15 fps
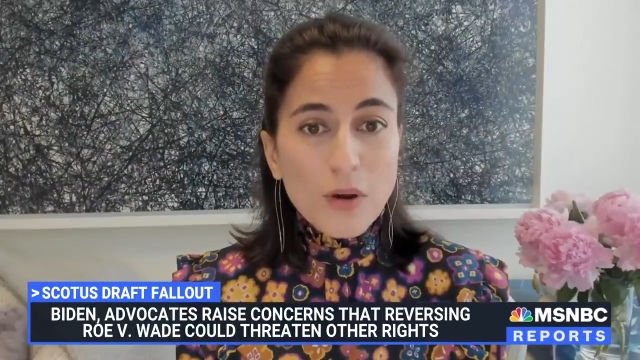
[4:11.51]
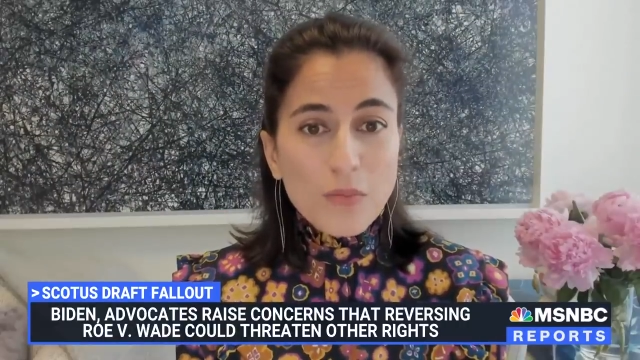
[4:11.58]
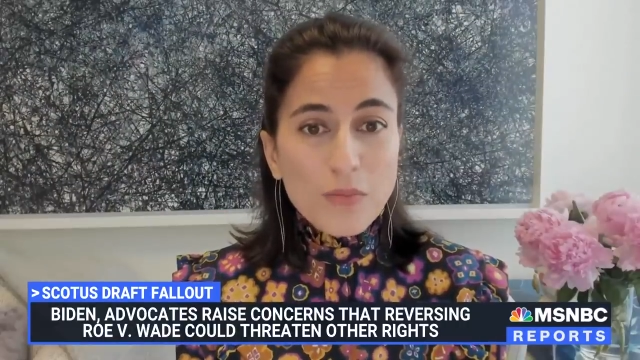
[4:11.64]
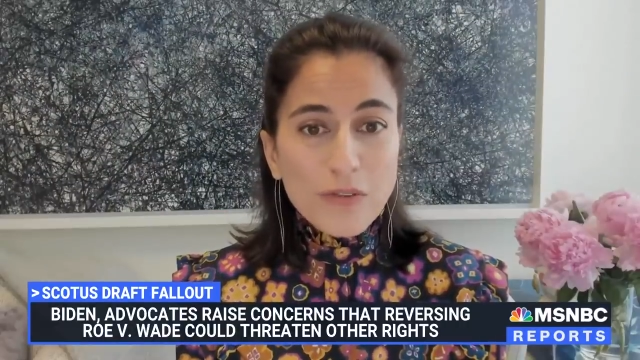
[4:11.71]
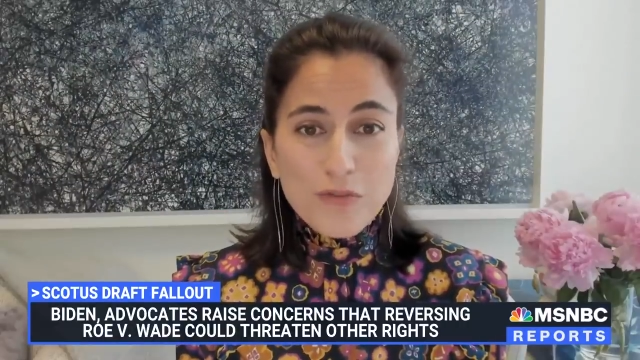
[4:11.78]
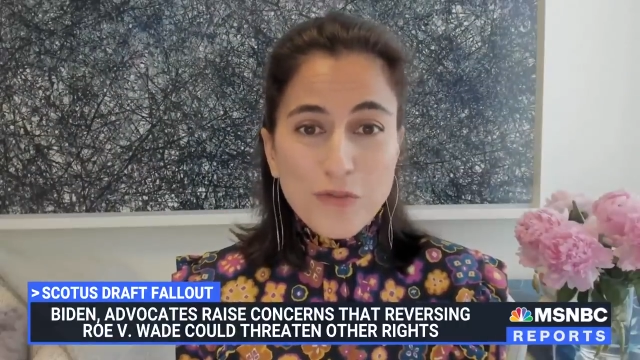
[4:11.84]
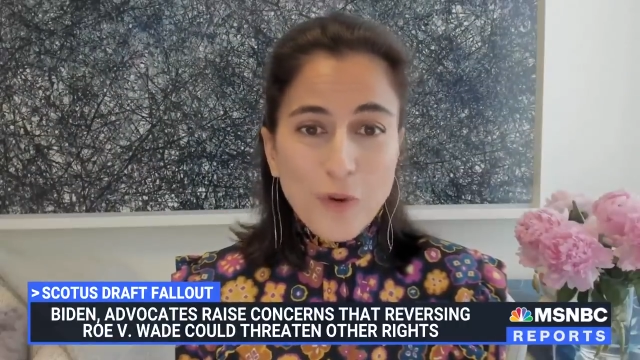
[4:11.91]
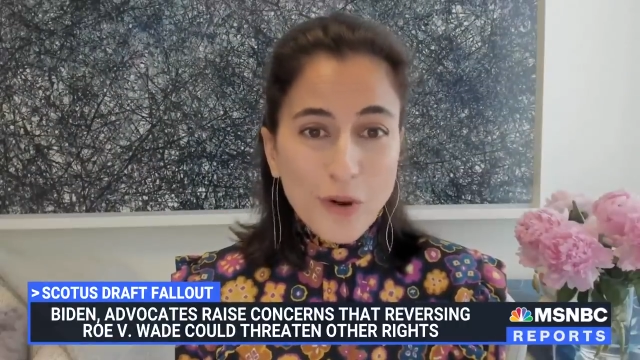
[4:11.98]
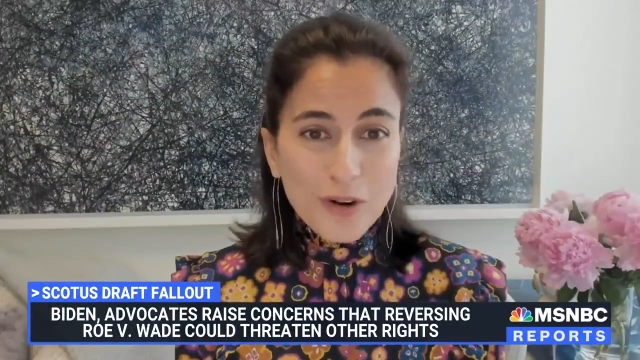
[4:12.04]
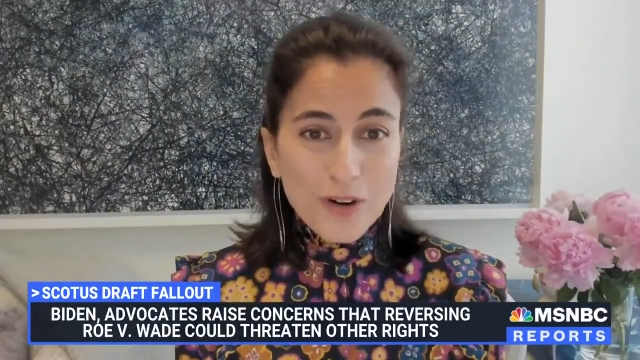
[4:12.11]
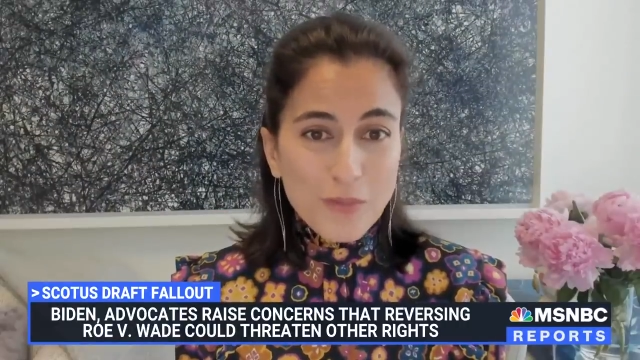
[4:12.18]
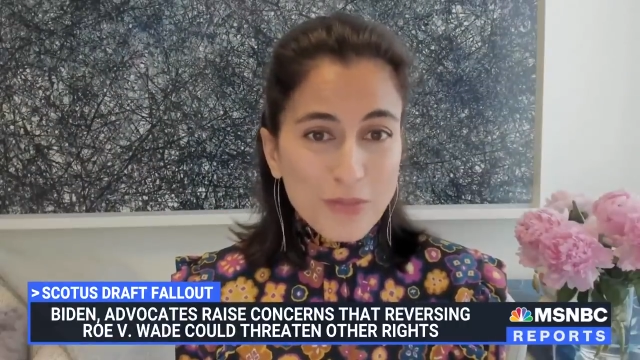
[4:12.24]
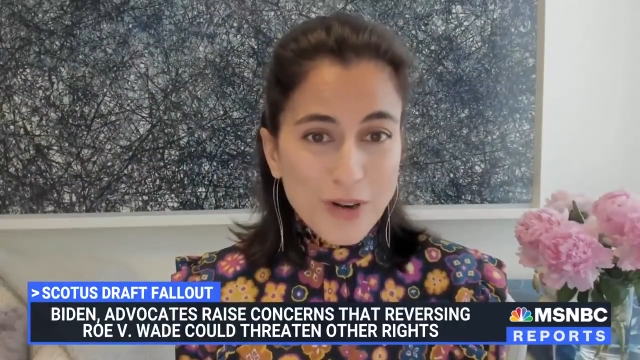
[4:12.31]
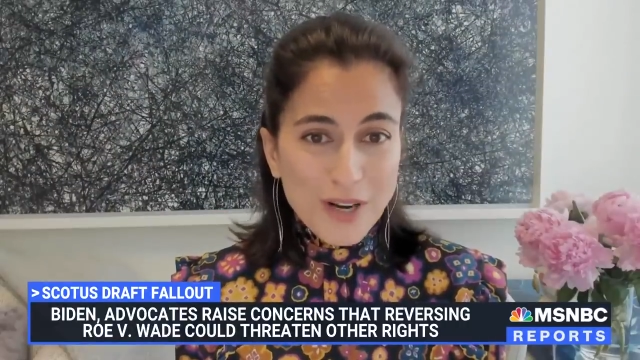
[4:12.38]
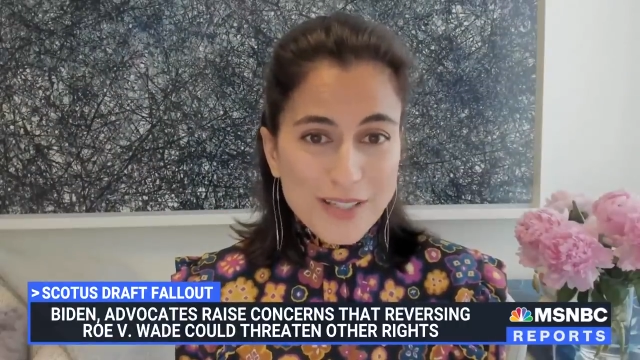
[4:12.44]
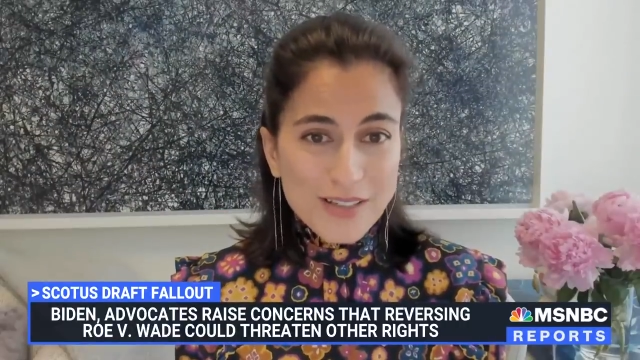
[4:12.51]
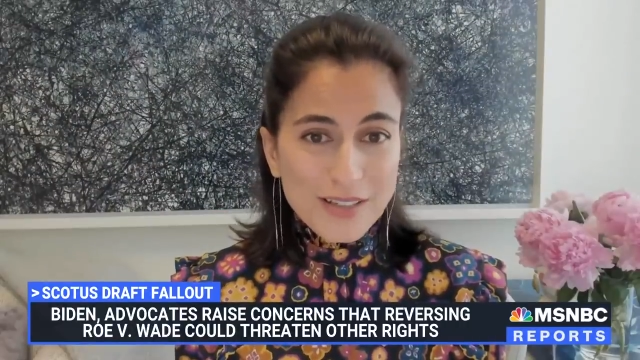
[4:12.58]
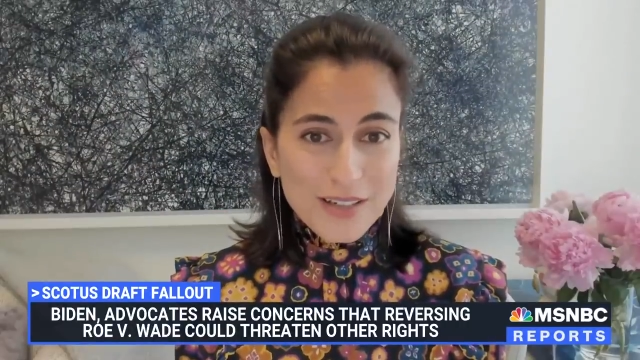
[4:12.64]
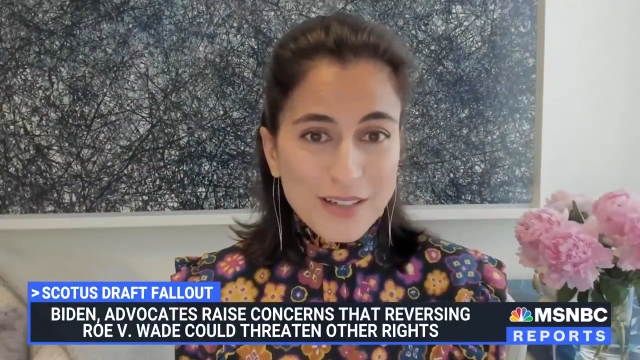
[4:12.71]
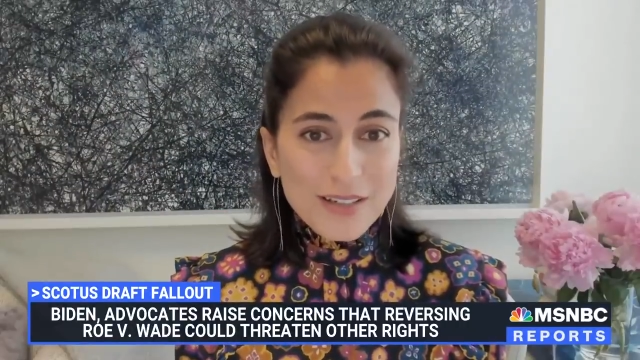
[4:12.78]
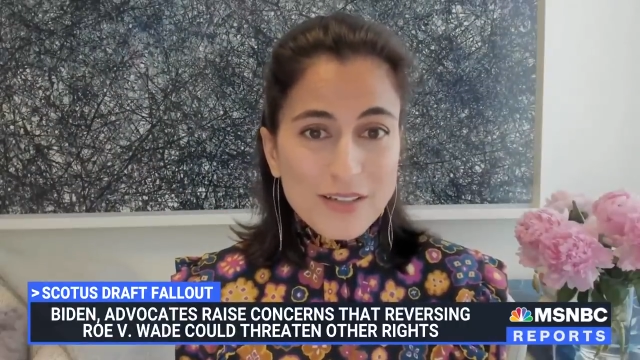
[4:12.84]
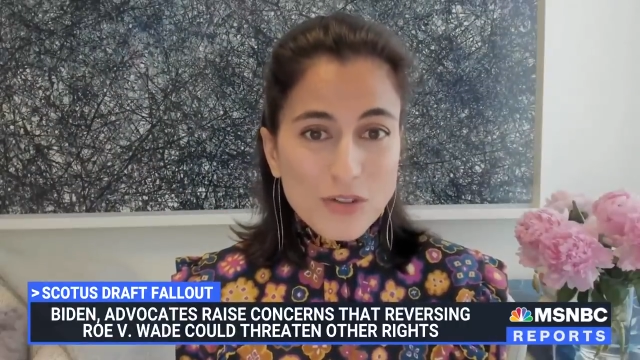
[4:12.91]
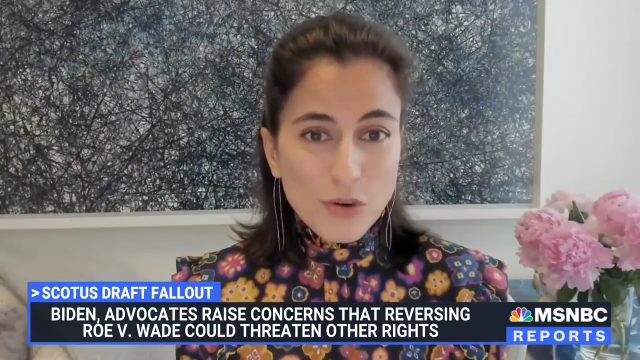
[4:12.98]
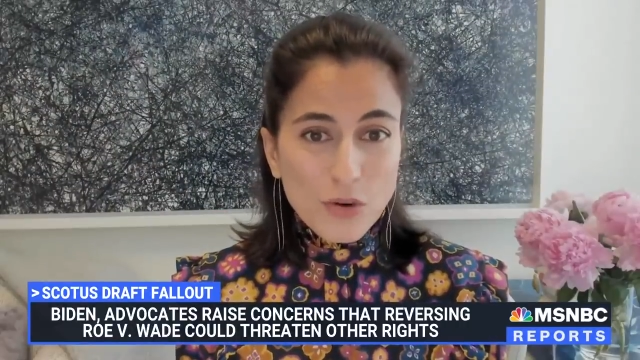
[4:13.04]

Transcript: before a precedent is